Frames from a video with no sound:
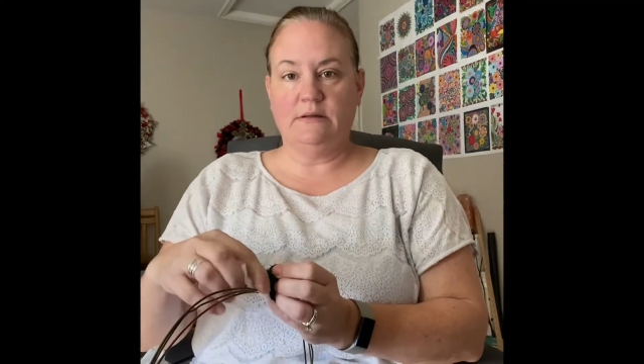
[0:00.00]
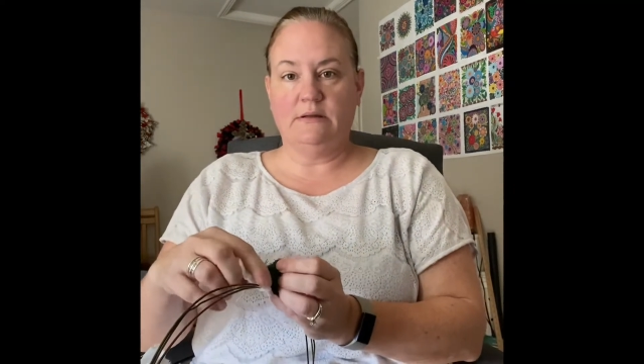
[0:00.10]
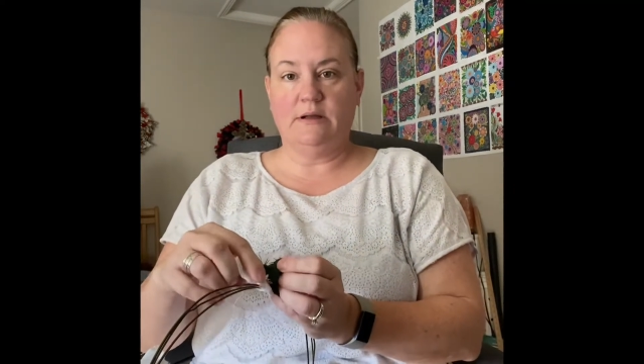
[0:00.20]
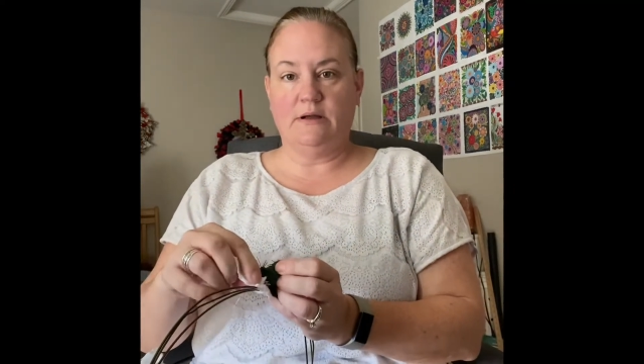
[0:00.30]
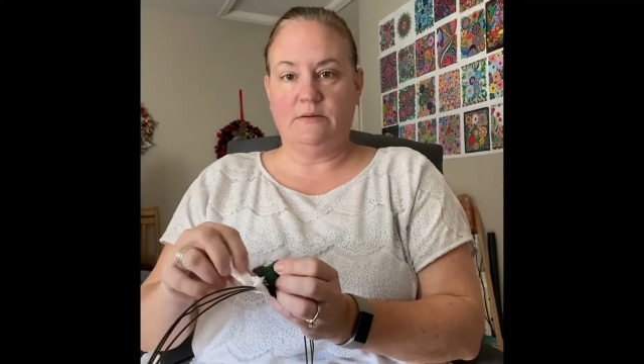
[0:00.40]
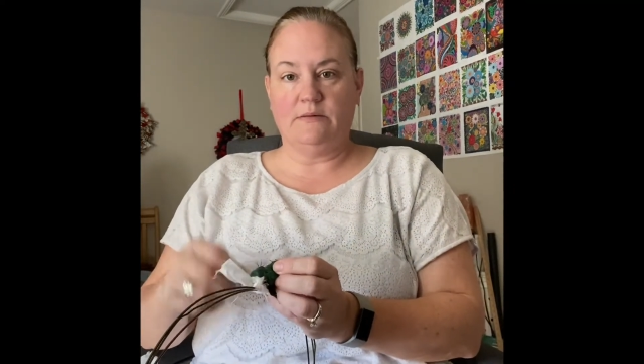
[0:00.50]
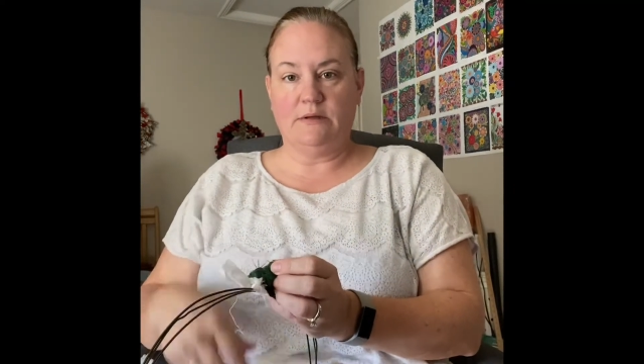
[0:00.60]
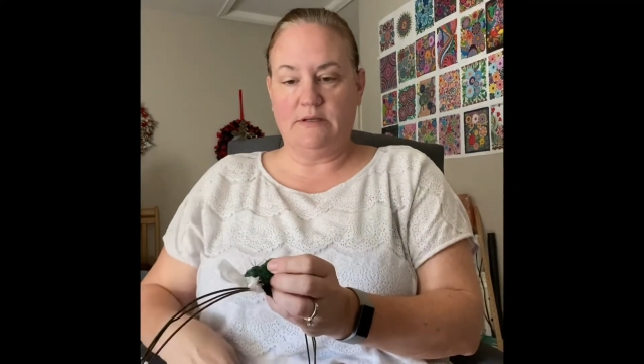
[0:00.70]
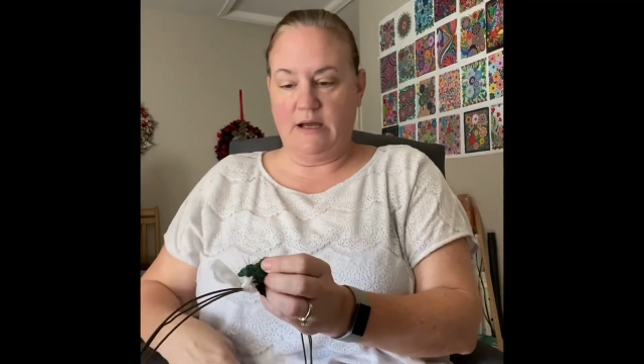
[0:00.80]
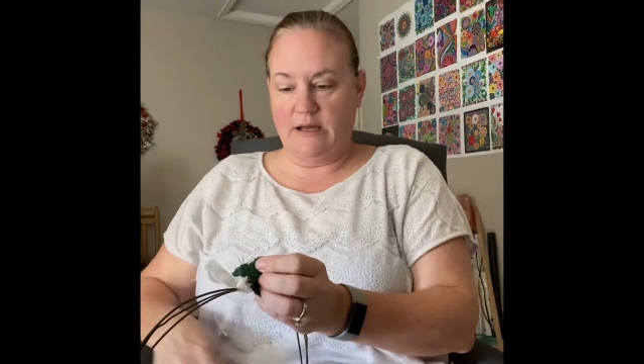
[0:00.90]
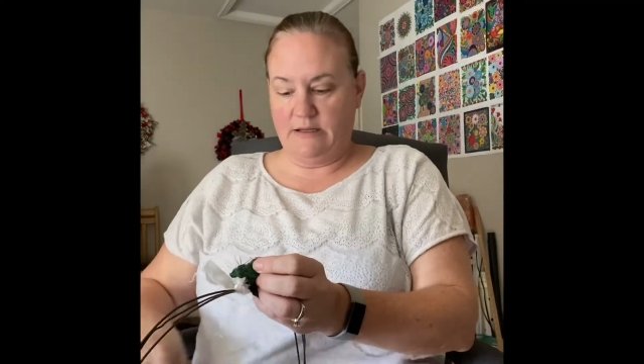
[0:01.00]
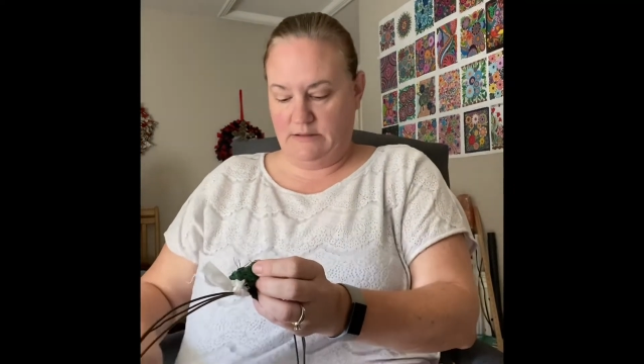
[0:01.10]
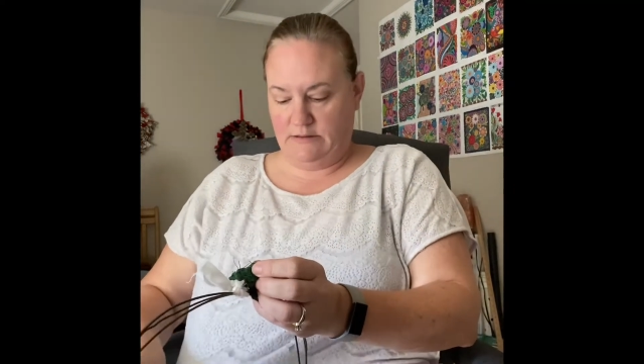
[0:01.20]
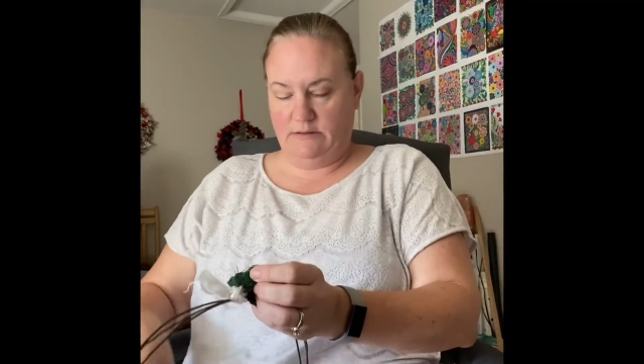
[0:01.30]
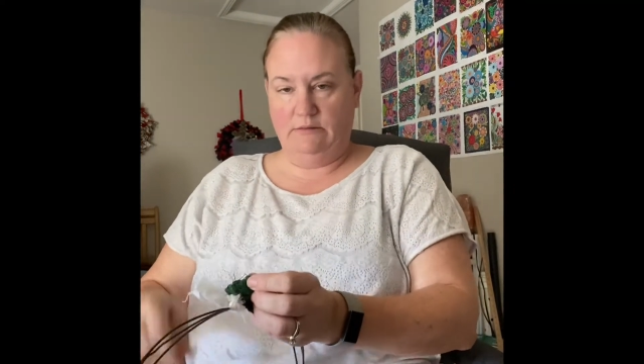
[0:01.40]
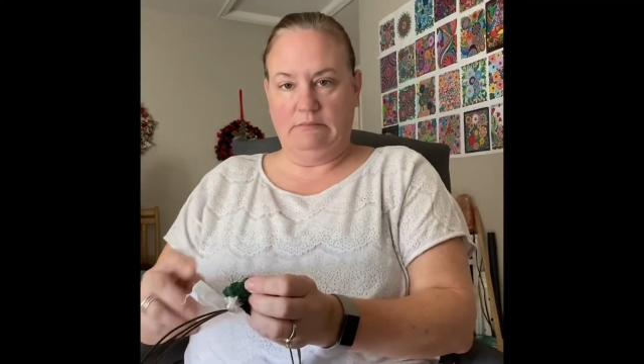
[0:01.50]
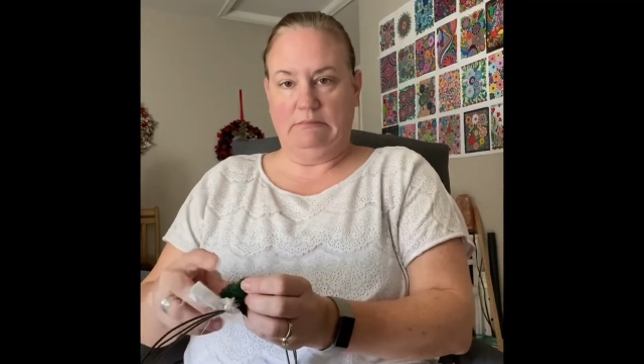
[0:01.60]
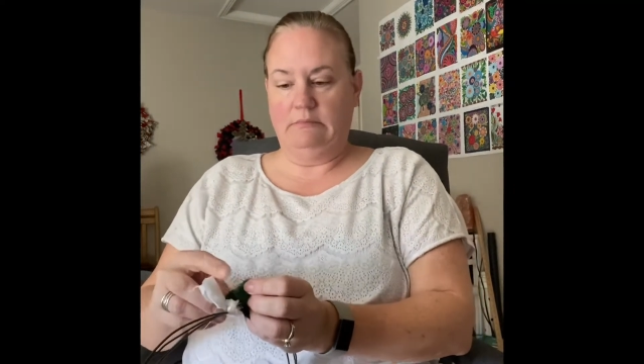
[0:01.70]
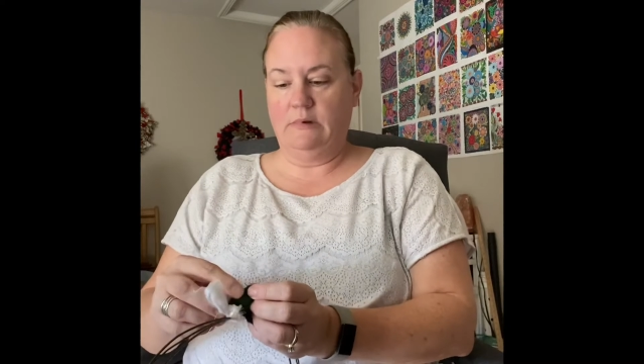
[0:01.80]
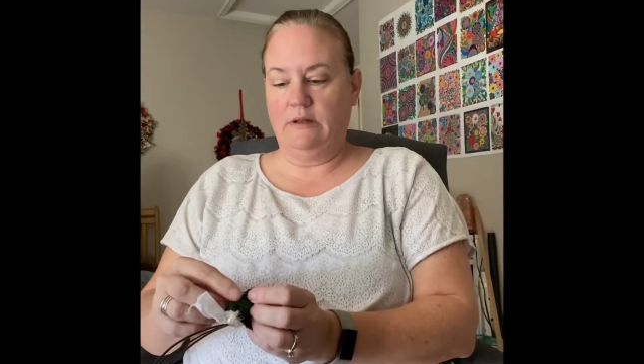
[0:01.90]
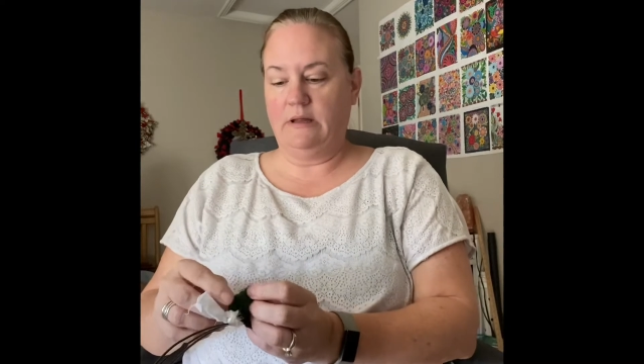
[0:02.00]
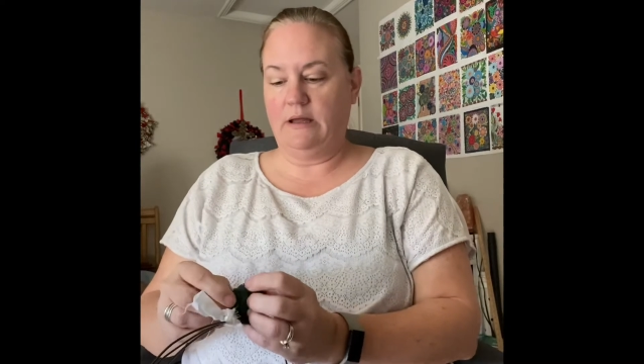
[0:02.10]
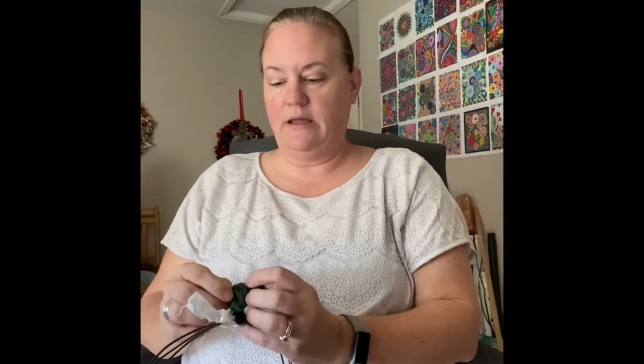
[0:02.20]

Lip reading: you know, the ties that